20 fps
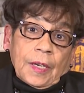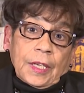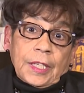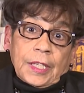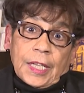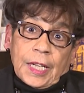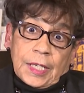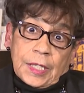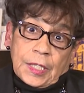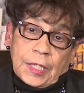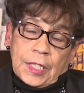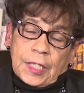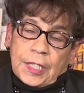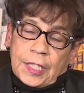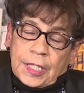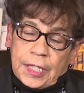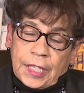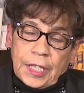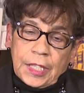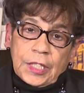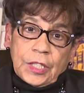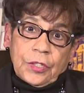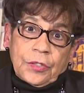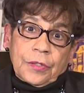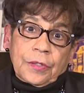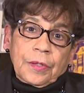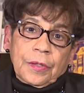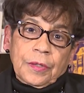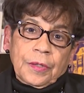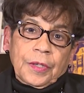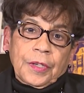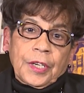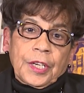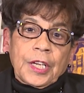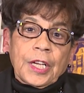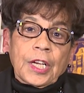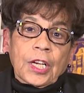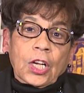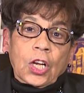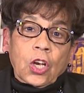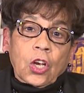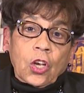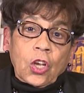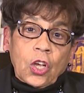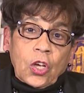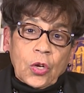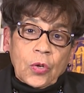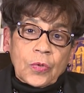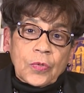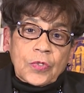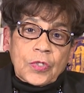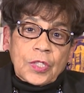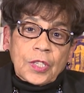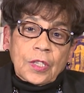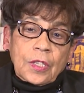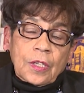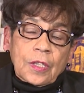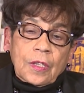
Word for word: legislature closed